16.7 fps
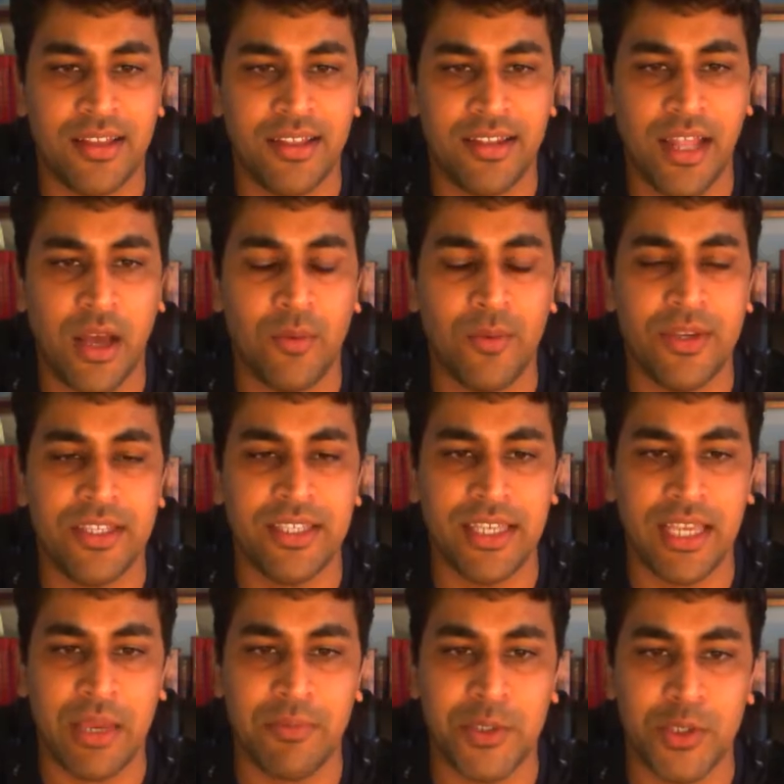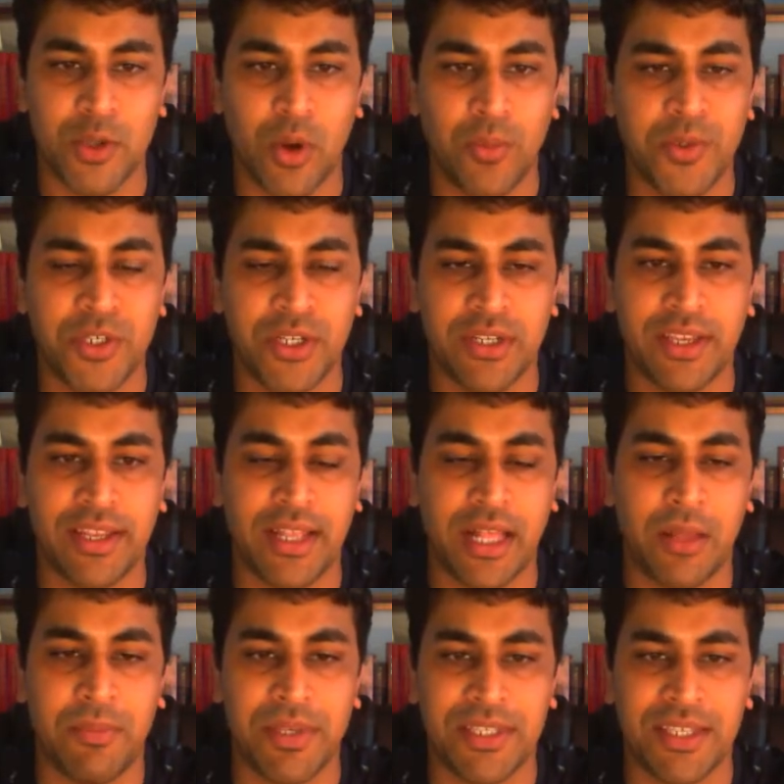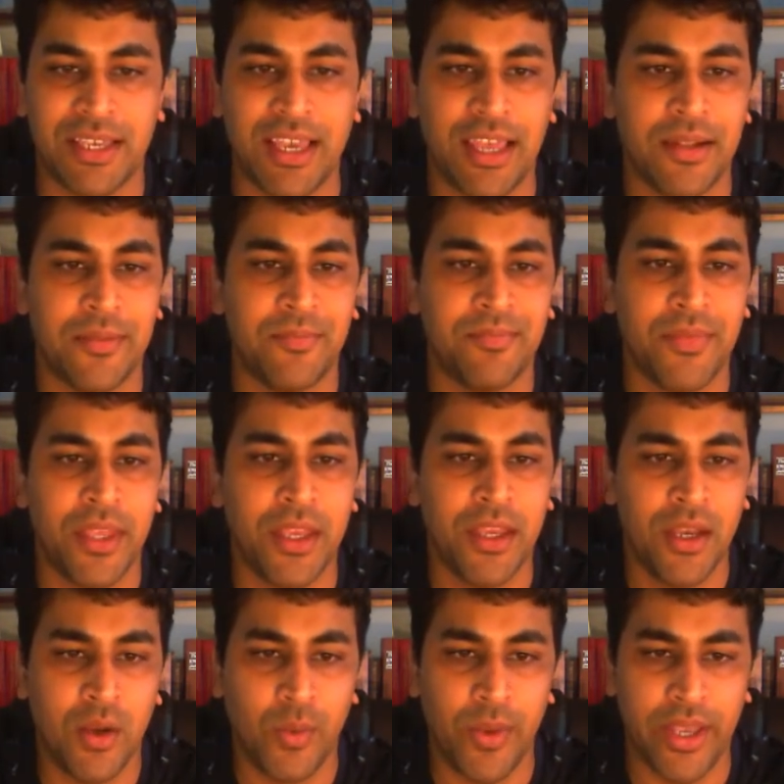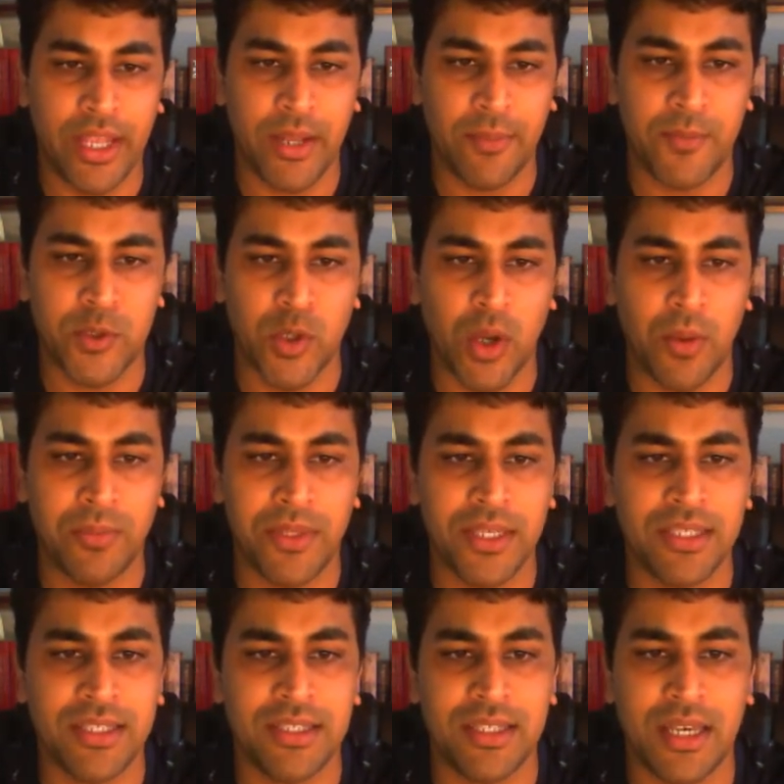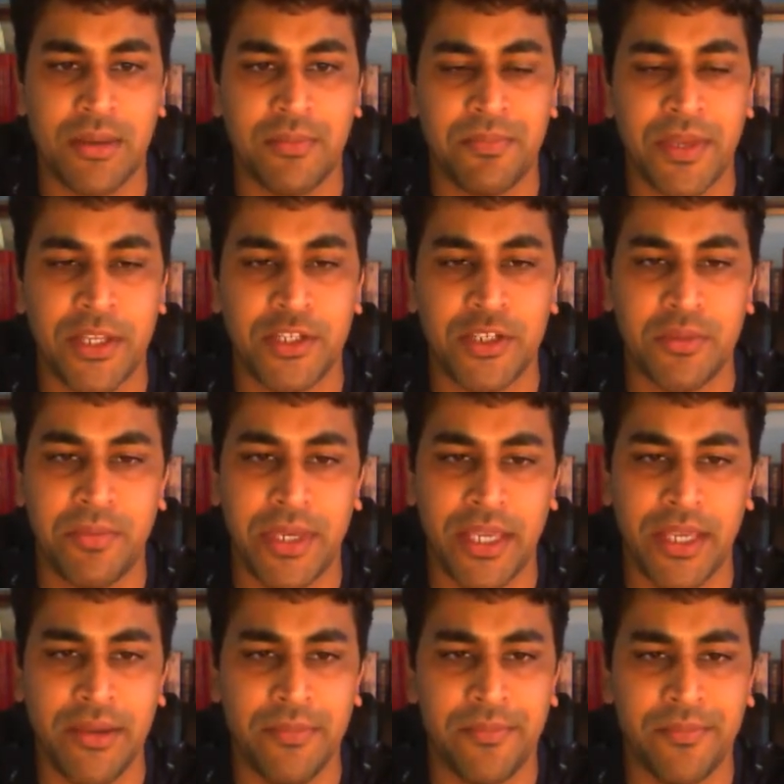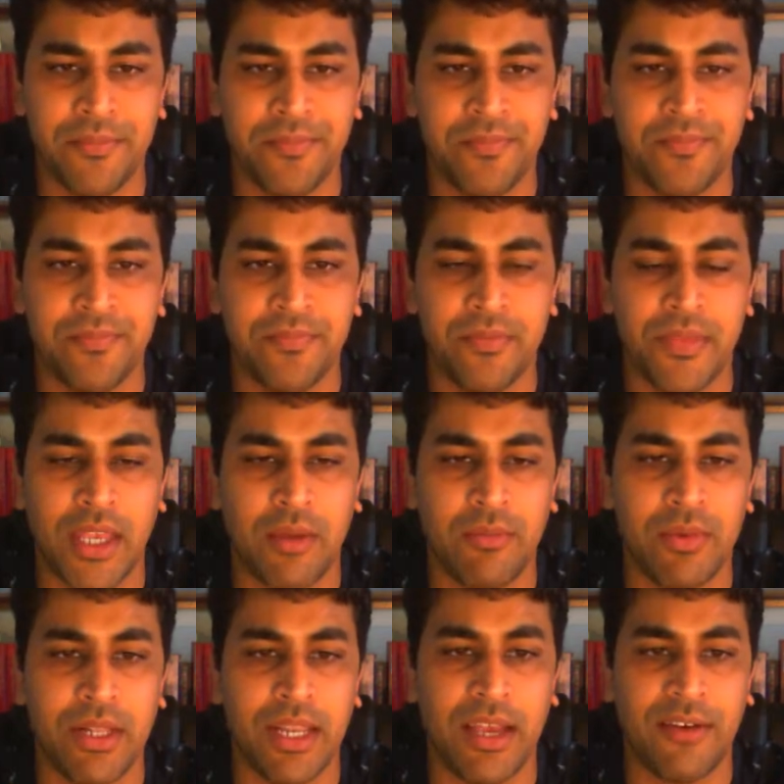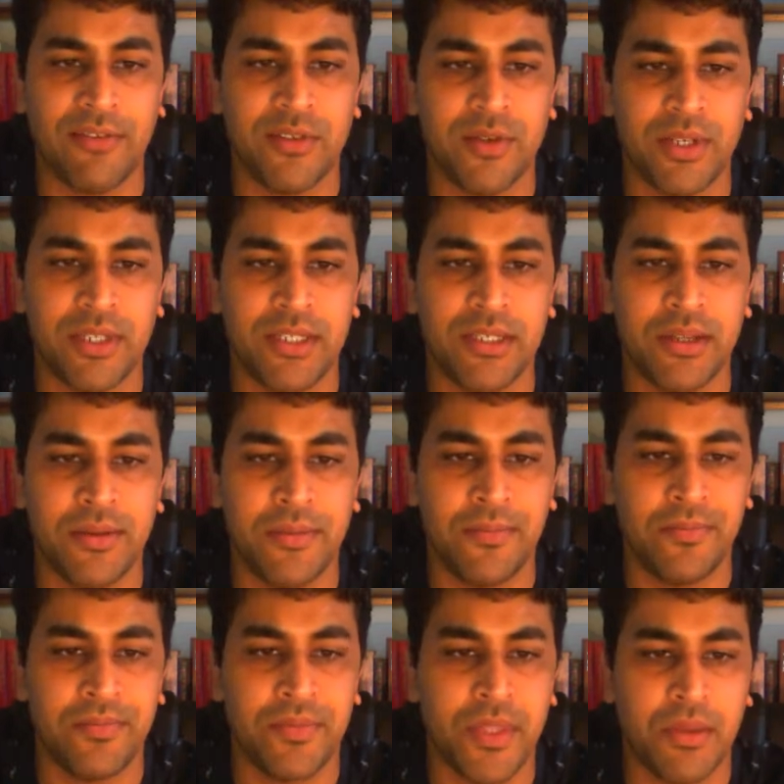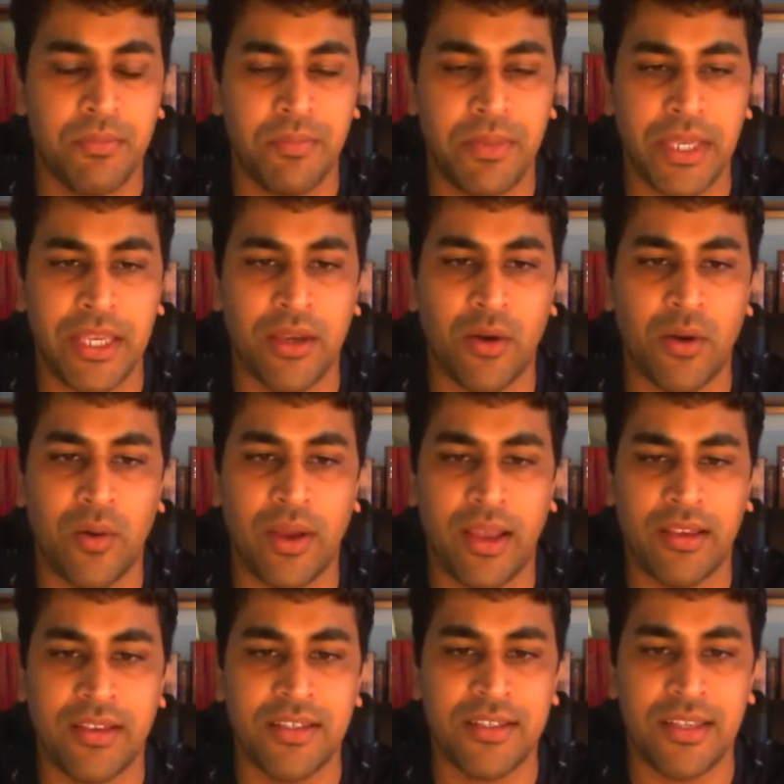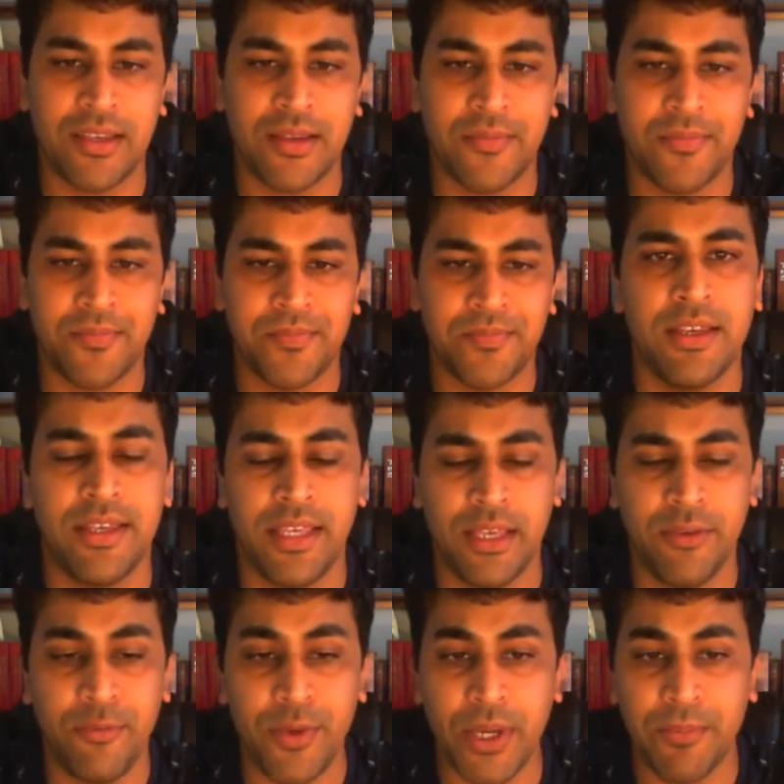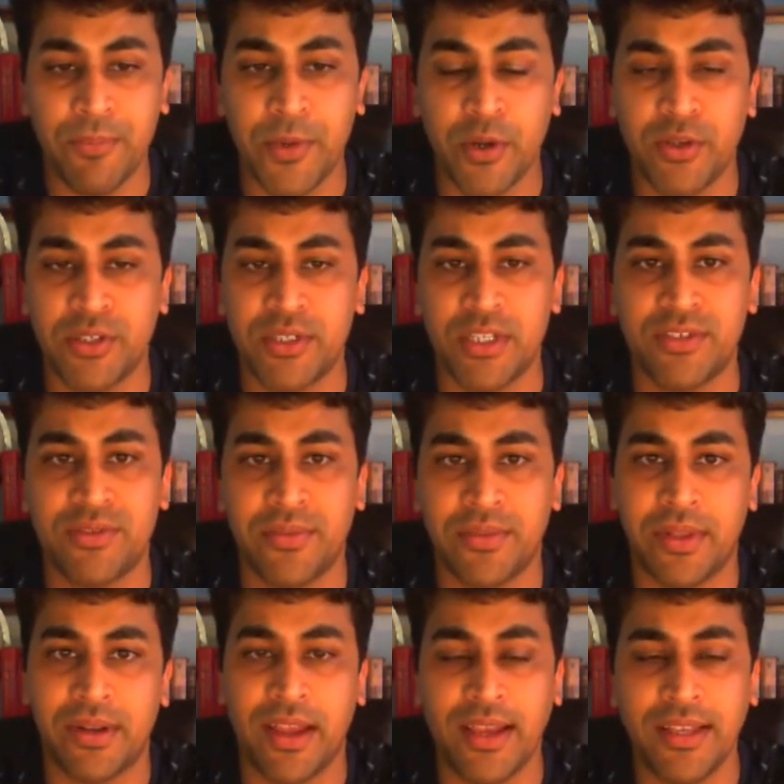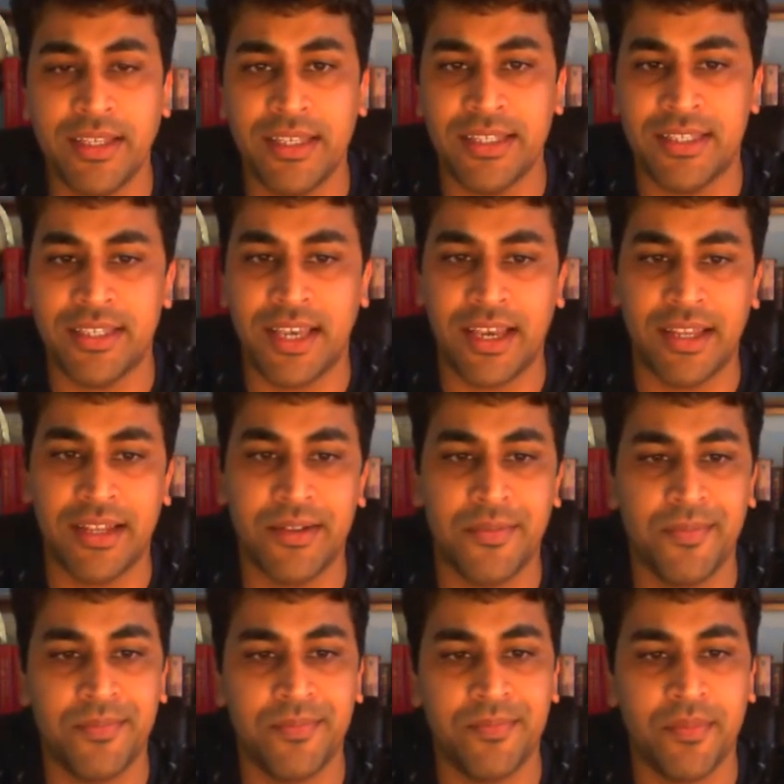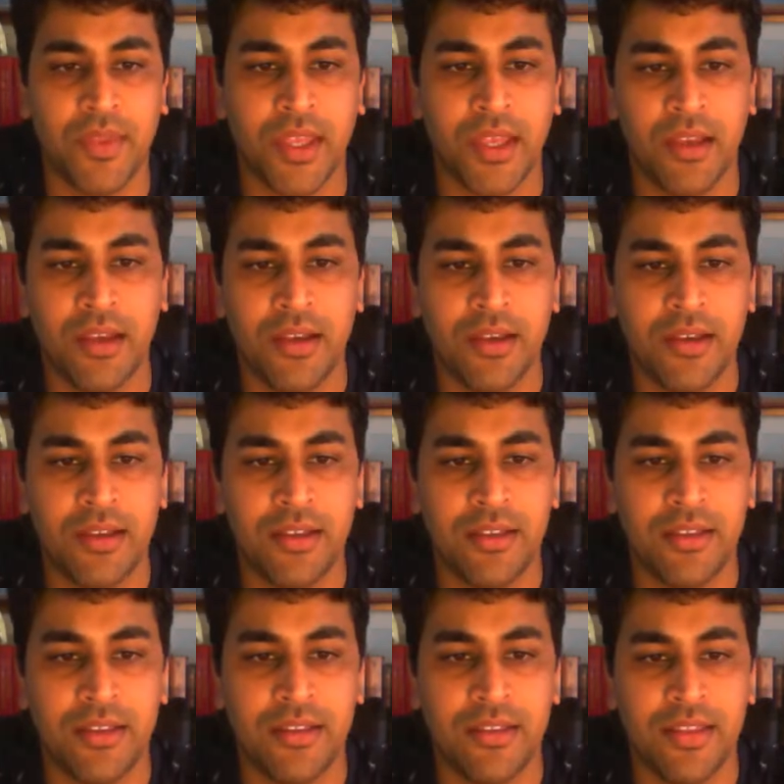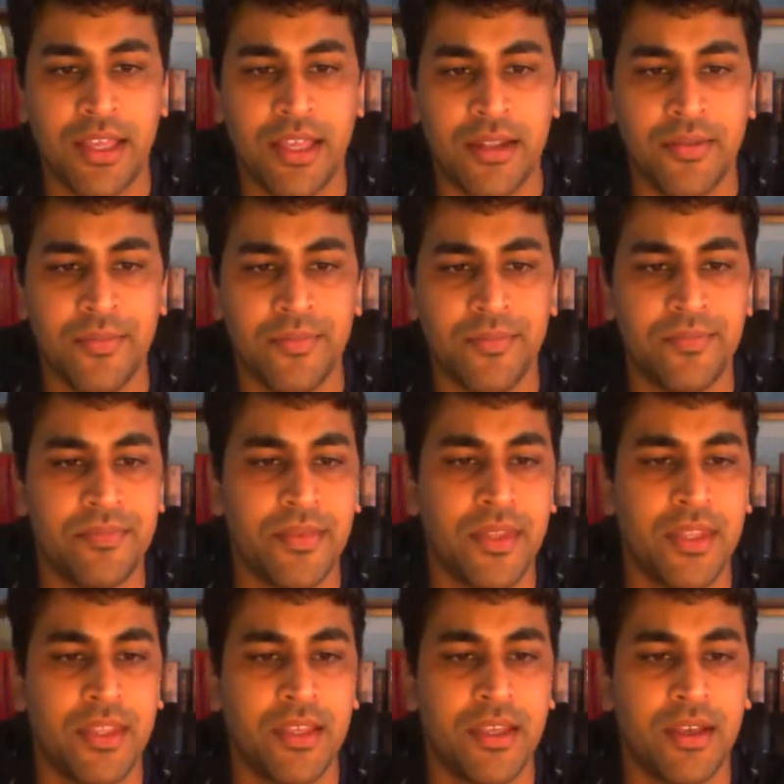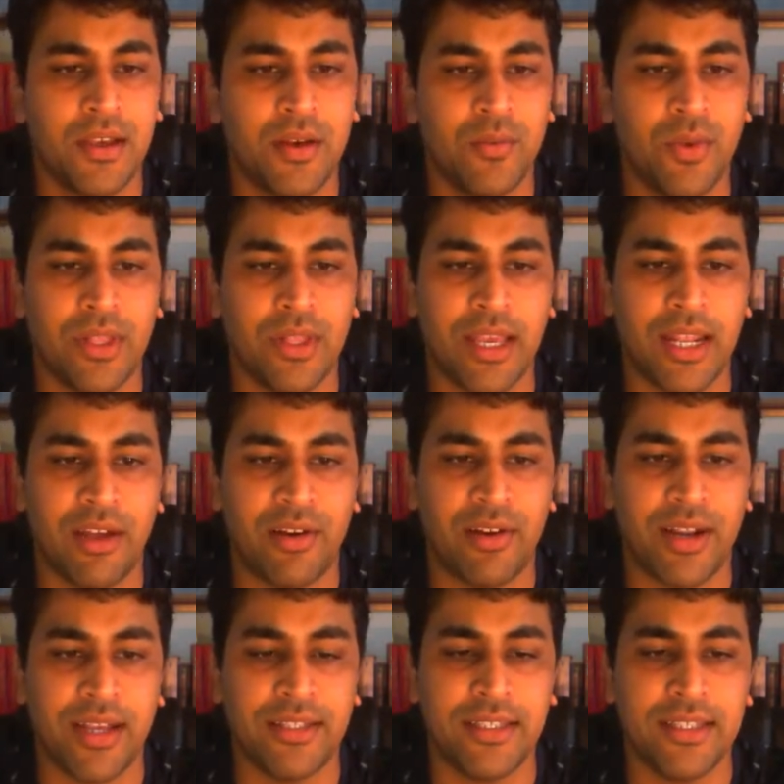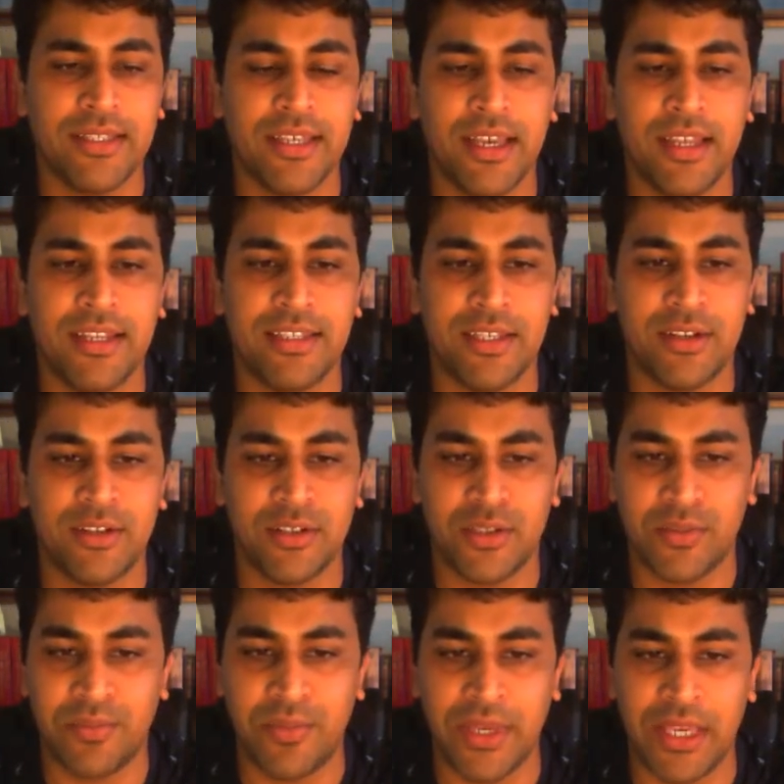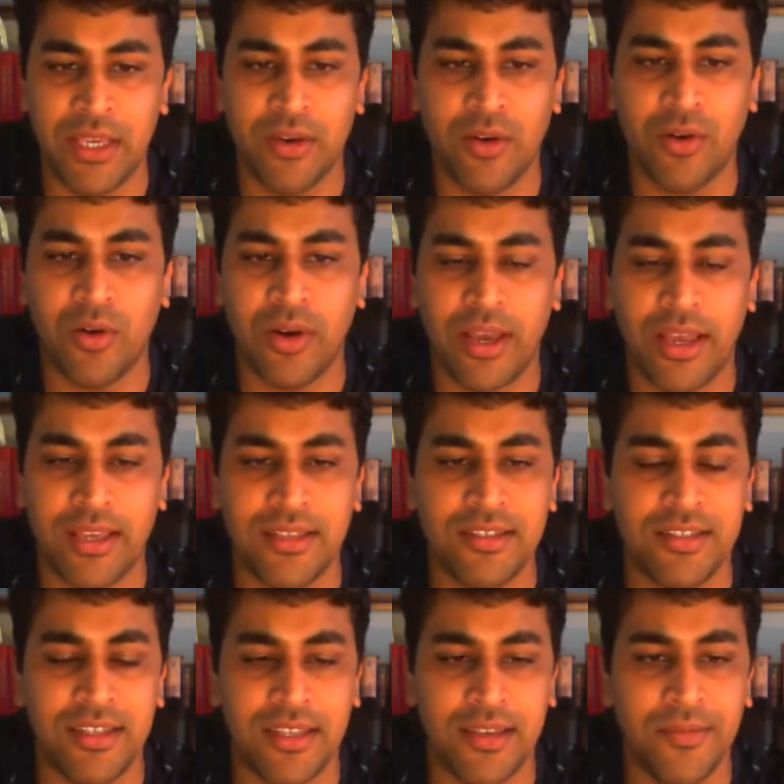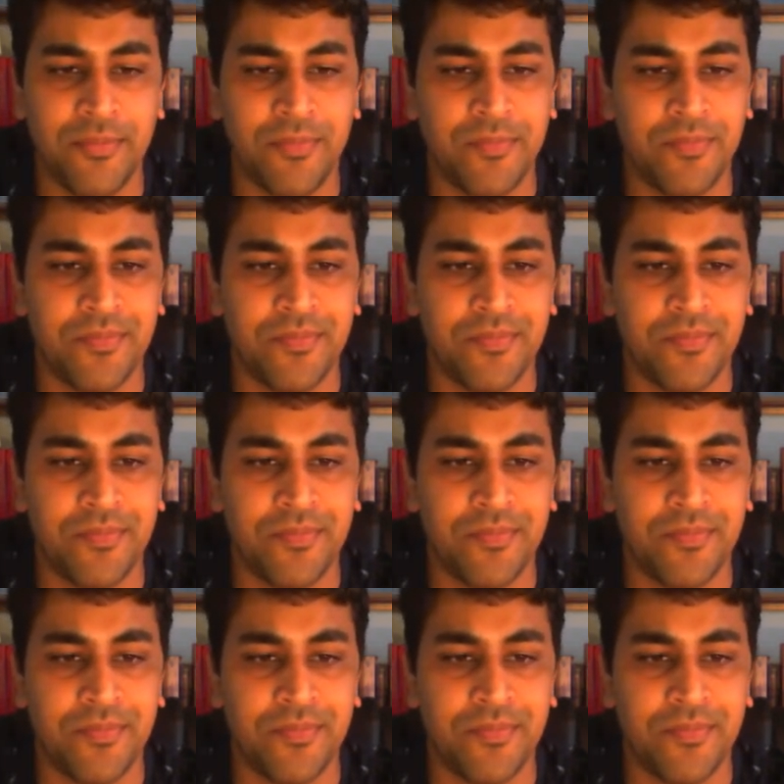Now we see absorption can help us again. We can absorb this term into B, and we're left with B or AC. If we approach this from the right-hand side, then we'll get our right-hand side is equal to B or AC.